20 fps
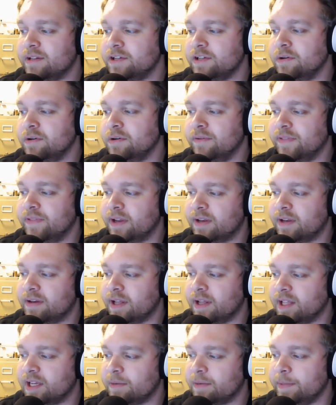II of the
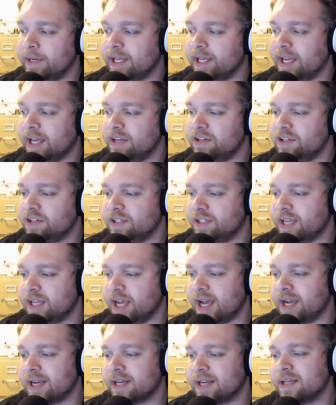Telecommunications
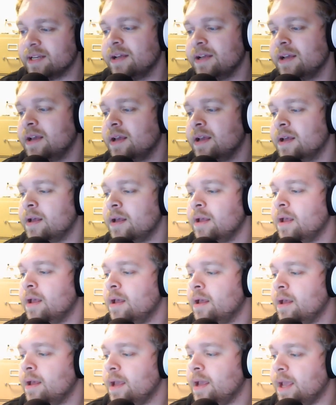Act.
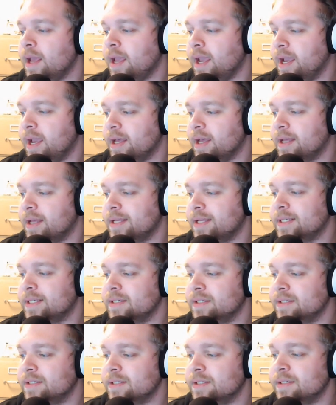
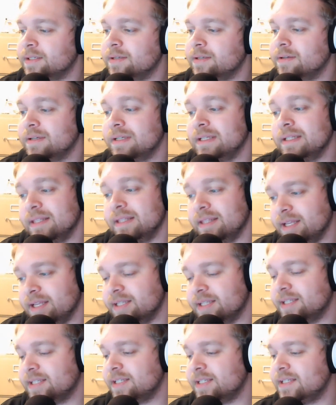And
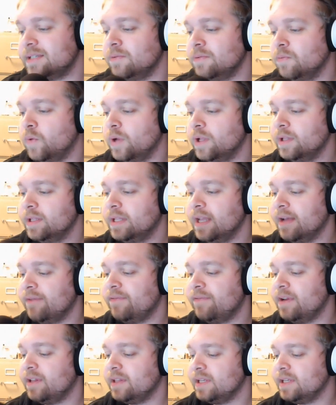this will
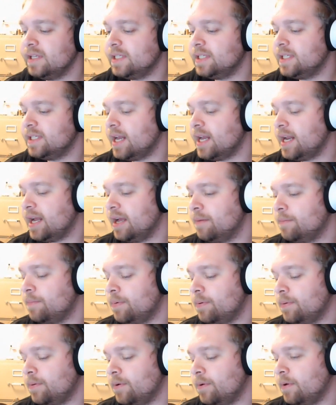definitely set
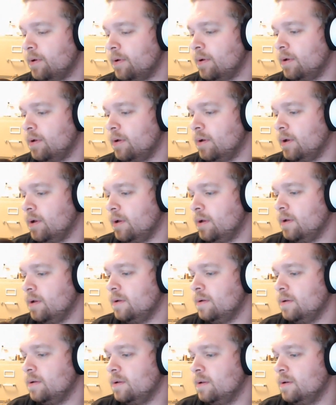up
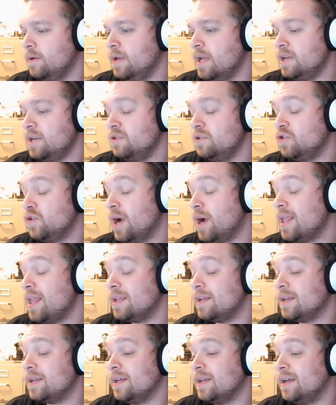net
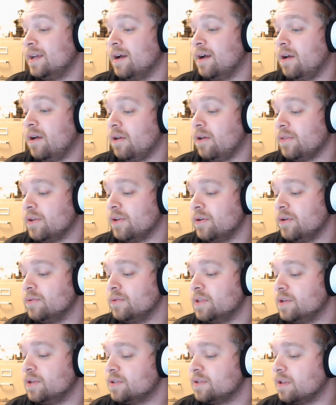neutrality, although
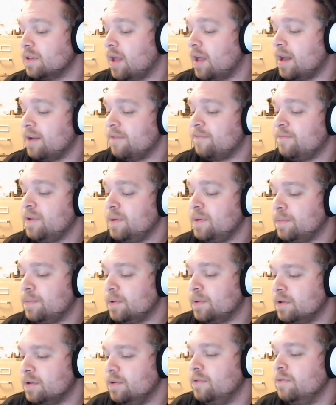there's a lot of
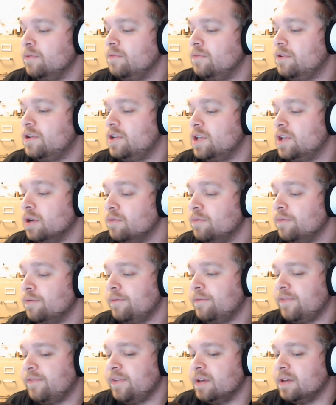people who don't
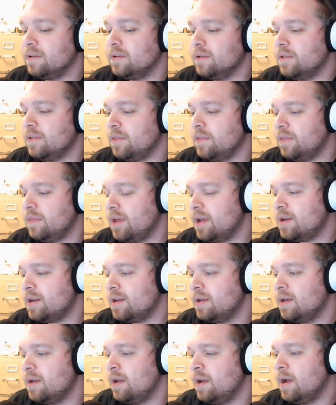feel that
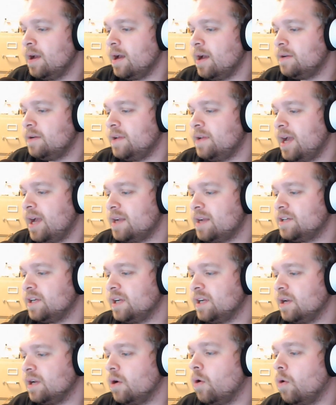
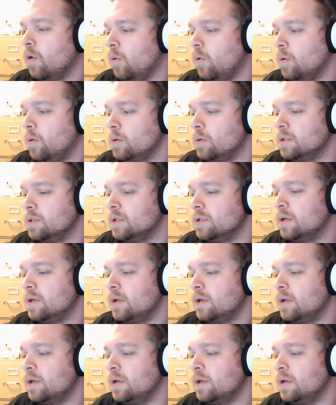attaching an old